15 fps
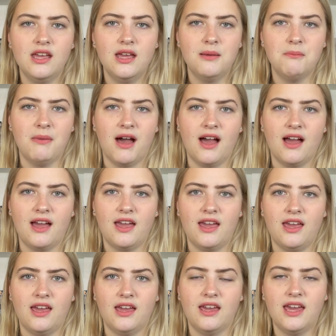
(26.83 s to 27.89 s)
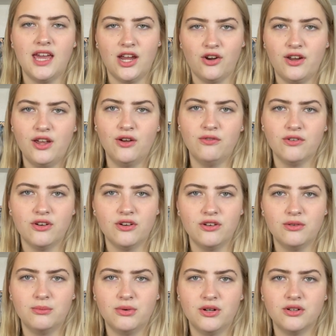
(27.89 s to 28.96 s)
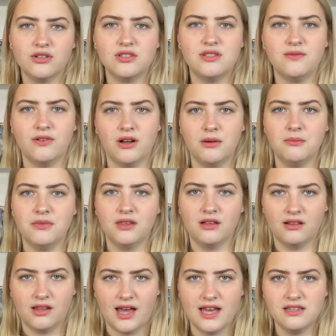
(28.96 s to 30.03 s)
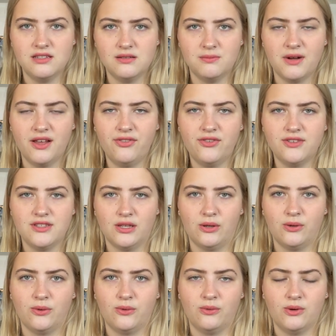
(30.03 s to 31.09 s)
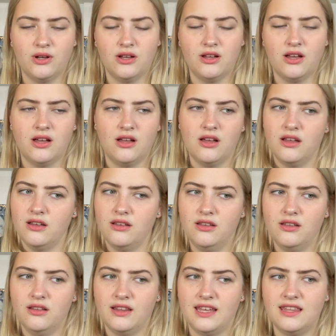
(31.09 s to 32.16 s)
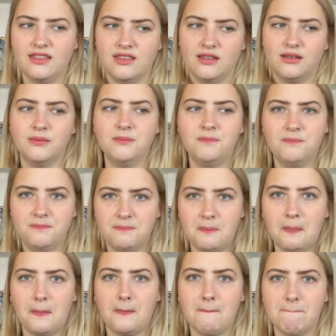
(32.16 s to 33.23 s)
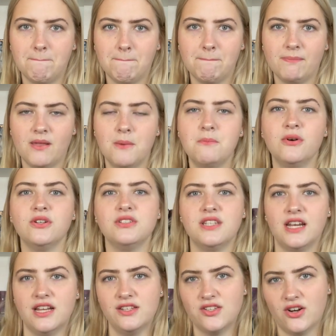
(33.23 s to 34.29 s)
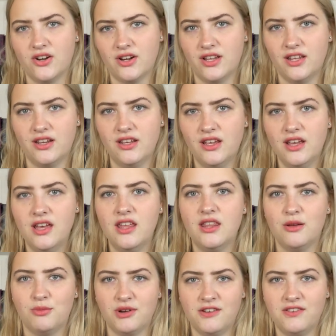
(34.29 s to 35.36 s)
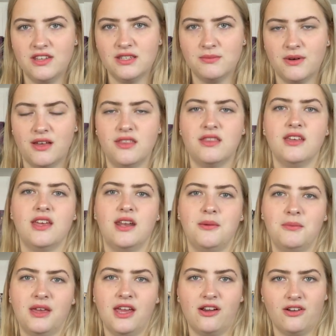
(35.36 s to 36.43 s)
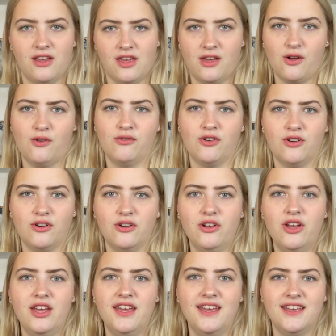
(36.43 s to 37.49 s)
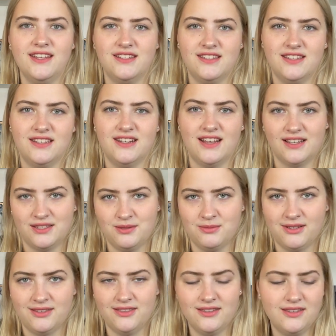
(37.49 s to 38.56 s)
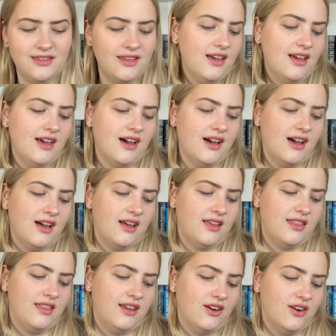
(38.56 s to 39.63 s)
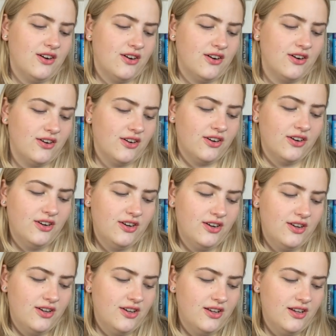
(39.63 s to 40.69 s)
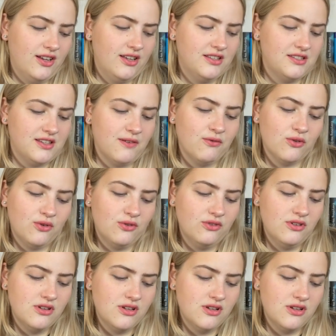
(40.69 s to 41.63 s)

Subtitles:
my carryover books from the last month. So like the books that I started the previous month and I'm carrying over into the next month. There are several